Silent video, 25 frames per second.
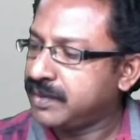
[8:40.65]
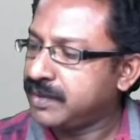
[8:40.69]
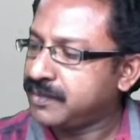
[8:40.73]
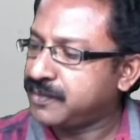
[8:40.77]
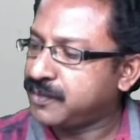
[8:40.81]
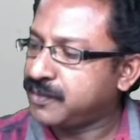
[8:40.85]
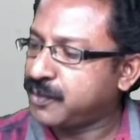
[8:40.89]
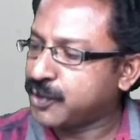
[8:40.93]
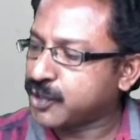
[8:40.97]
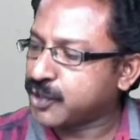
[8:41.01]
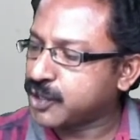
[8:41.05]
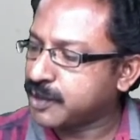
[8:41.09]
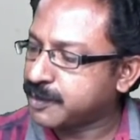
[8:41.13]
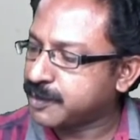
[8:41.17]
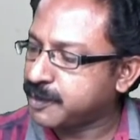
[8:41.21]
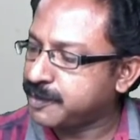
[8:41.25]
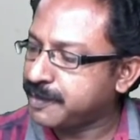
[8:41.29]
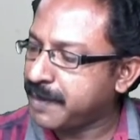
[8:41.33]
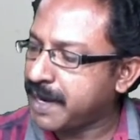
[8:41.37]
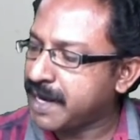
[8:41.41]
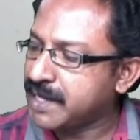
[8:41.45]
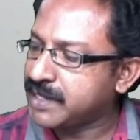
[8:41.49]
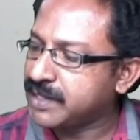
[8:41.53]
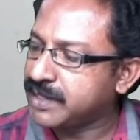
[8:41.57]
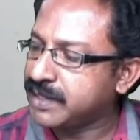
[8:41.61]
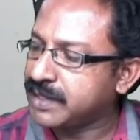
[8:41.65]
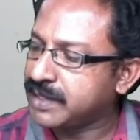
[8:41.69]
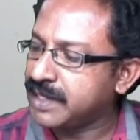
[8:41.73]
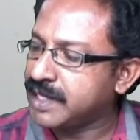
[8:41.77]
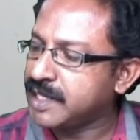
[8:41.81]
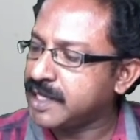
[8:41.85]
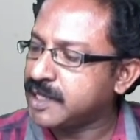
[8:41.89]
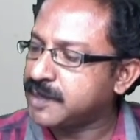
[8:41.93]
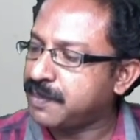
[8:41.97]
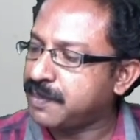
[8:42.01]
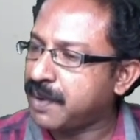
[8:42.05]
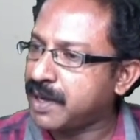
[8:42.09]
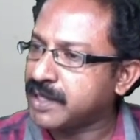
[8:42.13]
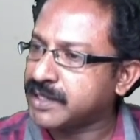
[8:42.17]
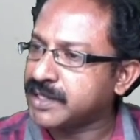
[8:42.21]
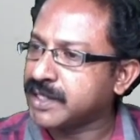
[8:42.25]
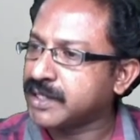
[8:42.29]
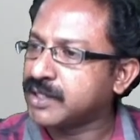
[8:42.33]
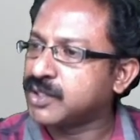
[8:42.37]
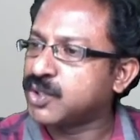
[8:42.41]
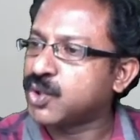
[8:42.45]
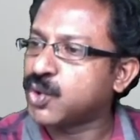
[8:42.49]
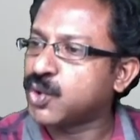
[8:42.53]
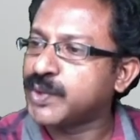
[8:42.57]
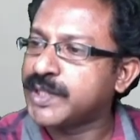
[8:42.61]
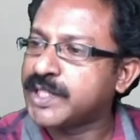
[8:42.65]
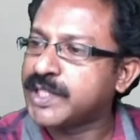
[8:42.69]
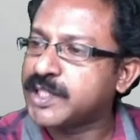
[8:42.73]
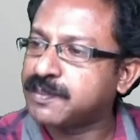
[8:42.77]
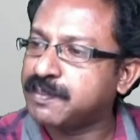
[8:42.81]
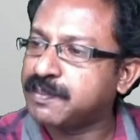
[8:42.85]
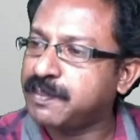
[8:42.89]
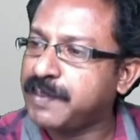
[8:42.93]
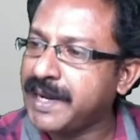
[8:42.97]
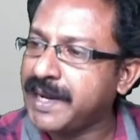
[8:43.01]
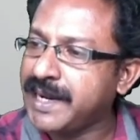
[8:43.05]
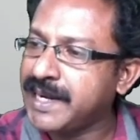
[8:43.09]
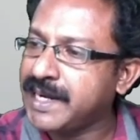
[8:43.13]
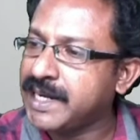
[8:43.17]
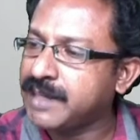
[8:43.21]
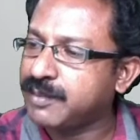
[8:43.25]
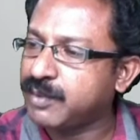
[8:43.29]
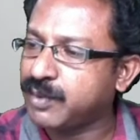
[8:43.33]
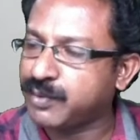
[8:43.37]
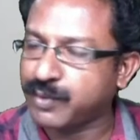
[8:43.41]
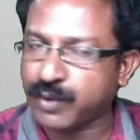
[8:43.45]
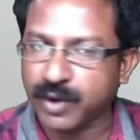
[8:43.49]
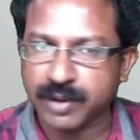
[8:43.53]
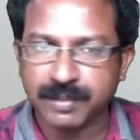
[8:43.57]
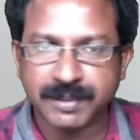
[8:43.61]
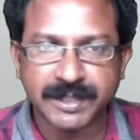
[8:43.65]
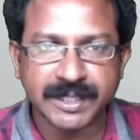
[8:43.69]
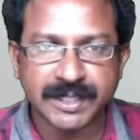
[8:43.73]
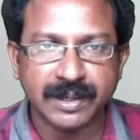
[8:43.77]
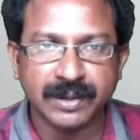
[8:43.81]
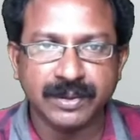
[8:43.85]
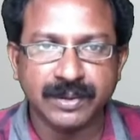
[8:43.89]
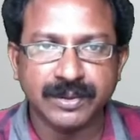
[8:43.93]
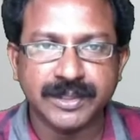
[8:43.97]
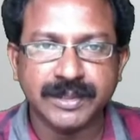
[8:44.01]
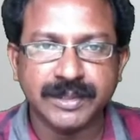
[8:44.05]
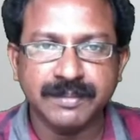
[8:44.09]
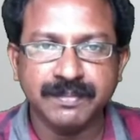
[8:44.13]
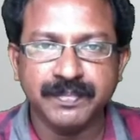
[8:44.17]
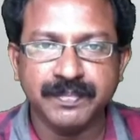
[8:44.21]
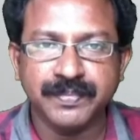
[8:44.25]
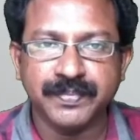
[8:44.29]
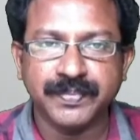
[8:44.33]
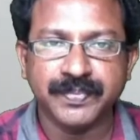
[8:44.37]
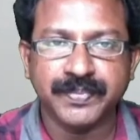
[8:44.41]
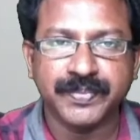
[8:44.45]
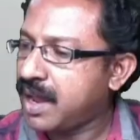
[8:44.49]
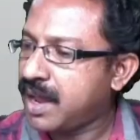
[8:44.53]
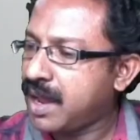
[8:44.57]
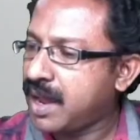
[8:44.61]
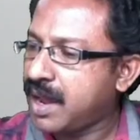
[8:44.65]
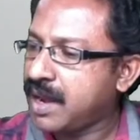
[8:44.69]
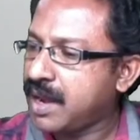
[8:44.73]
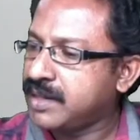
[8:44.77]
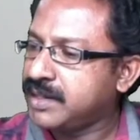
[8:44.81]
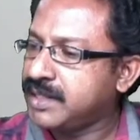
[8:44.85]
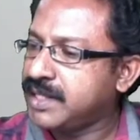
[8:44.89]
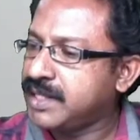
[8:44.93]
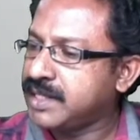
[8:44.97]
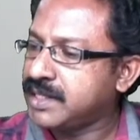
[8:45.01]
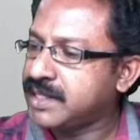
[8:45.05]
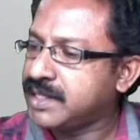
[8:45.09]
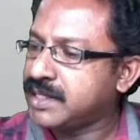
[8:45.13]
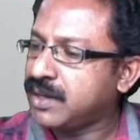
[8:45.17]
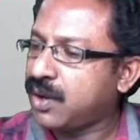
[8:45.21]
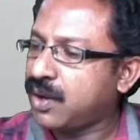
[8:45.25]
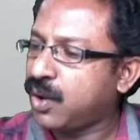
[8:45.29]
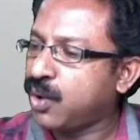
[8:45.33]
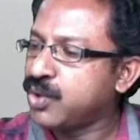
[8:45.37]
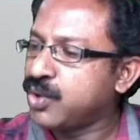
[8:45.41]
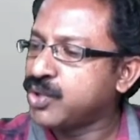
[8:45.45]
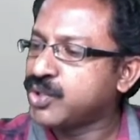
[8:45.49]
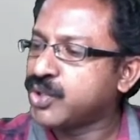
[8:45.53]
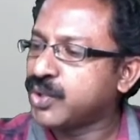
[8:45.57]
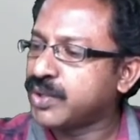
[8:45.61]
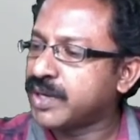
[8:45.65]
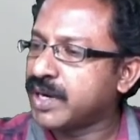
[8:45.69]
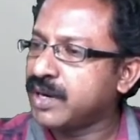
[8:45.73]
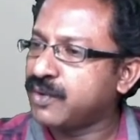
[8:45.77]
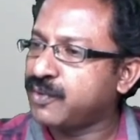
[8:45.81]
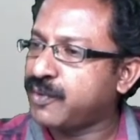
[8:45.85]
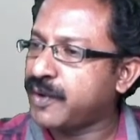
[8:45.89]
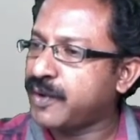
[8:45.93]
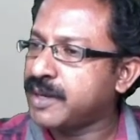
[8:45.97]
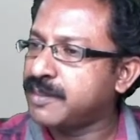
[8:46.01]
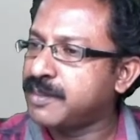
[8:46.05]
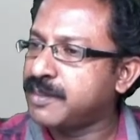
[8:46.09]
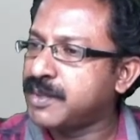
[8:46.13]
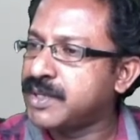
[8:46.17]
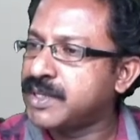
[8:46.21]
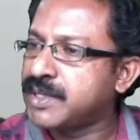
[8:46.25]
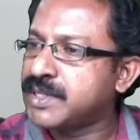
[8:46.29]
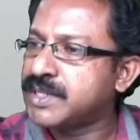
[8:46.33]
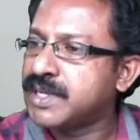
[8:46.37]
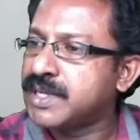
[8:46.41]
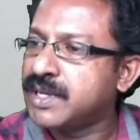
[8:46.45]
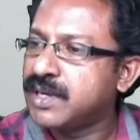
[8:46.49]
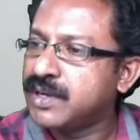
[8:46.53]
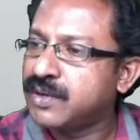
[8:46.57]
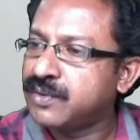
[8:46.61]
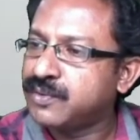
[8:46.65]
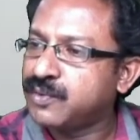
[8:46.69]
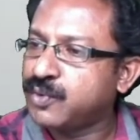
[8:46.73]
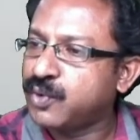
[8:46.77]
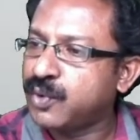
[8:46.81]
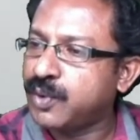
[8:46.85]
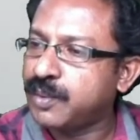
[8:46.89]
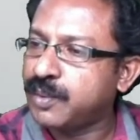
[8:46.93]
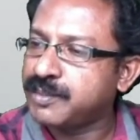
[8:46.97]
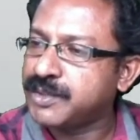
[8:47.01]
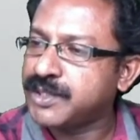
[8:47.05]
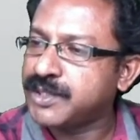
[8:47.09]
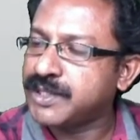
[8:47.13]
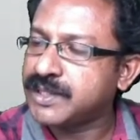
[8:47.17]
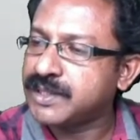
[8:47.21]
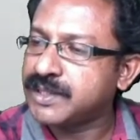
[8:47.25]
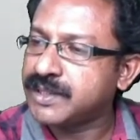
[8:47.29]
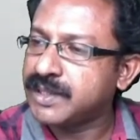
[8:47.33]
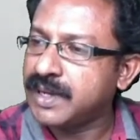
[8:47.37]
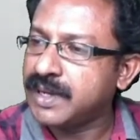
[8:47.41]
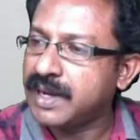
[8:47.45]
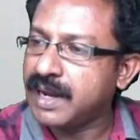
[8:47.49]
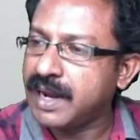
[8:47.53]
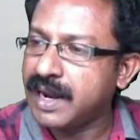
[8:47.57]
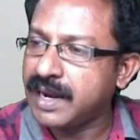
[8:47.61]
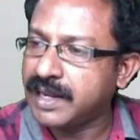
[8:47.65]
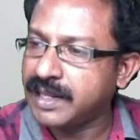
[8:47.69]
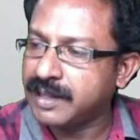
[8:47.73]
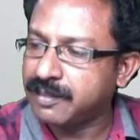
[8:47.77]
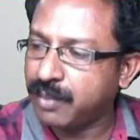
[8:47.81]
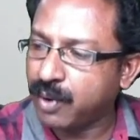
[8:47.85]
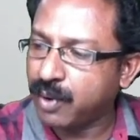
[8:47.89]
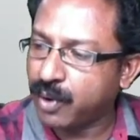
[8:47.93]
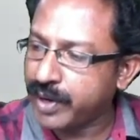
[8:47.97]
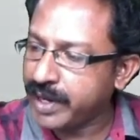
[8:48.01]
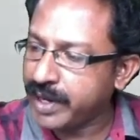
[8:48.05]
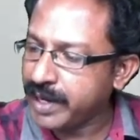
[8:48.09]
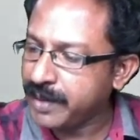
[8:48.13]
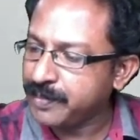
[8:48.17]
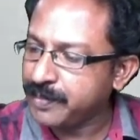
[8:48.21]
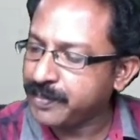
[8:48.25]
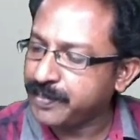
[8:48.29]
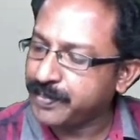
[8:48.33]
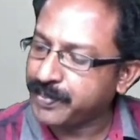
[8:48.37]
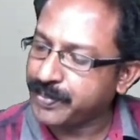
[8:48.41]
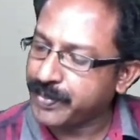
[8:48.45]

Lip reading: Forceps major is passing through the splenium of corpus callosum, and this horizontal fibers forms in the body,